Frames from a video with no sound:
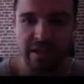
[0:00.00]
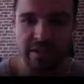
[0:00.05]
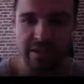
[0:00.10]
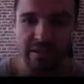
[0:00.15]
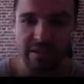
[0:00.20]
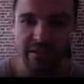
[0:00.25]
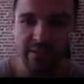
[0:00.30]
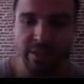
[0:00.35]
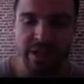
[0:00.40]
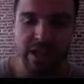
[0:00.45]

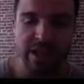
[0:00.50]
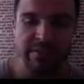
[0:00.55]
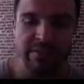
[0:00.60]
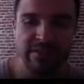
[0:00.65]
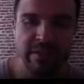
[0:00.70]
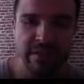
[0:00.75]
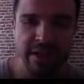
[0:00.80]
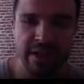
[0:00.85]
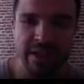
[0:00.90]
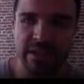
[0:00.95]
we have
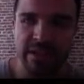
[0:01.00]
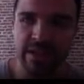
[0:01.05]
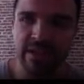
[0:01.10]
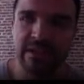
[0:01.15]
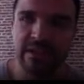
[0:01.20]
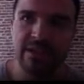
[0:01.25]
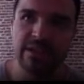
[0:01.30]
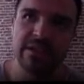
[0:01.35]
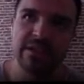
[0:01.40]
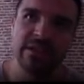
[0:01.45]
the link
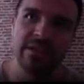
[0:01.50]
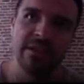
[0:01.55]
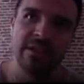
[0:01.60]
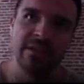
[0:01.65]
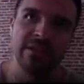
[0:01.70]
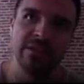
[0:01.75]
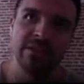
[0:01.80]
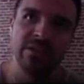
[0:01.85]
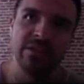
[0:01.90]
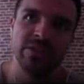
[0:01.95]
on
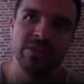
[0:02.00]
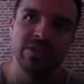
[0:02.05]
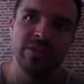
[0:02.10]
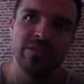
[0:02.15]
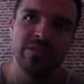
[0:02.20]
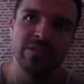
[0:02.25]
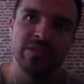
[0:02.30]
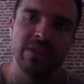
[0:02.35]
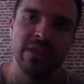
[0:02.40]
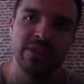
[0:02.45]
the
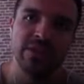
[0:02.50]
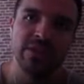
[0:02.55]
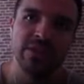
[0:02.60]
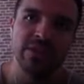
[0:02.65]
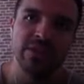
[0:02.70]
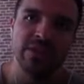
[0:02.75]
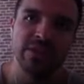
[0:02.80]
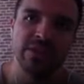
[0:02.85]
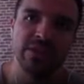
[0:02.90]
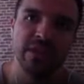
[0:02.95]
YouTube
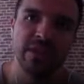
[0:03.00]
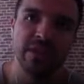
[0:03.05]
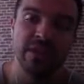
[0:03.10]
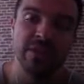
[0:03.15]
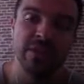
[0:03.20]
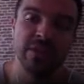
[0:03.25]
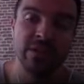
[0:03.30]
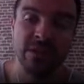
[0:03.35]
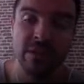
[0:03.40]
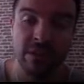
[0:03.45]
session
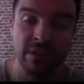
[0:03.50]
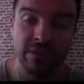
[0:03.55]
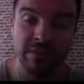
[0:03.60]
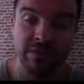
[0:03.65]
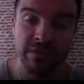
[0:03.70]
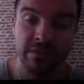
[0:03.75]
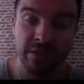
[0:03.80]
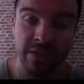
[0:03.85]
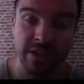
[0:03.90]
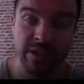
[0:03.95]
of
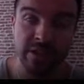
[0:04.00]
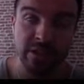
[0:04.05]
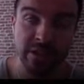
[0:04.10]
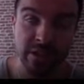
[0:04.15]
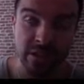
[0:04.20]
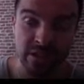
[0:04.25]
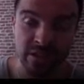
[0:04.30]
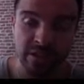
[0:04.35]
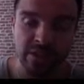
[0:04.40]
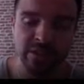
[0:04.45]
the session
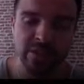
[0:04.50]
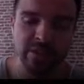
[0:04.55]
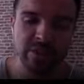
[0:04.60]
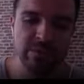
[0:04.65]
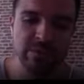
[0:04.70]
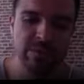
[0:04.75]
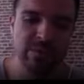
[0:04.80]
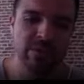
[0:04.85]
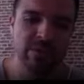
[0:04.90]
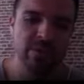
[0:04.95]
on YouTube.
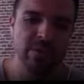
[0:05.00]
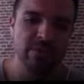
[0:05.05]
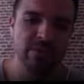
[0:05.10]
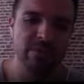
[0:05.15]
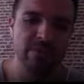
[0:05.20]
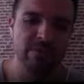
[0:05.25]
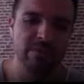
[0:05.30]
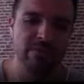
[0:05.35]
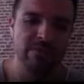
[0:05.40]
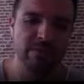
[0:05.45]

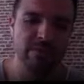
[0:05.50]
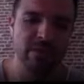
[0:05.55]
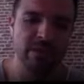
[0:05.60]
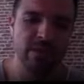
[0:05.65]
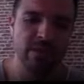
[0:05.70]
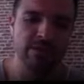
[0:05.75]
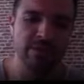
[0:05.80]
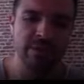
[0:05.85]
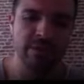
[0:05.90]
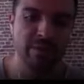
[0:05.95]
So
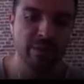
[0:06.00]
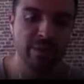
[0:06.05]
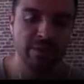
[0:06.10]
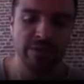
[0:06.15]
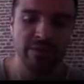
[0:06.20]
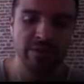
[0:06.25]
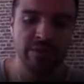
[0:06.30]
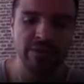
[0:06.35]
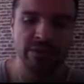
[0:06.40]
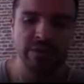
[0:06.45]
I recommend you
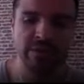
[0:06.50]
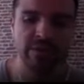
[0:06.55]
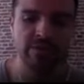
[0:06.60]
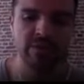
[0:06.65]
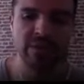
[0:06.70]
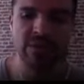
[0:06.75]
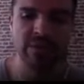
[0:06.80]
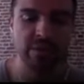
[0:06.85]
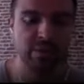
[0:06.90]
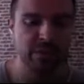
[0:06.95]
to check this
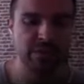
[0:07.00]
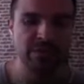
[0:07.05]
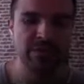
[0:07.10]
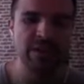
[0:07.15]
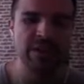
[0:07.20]
one out. It was a really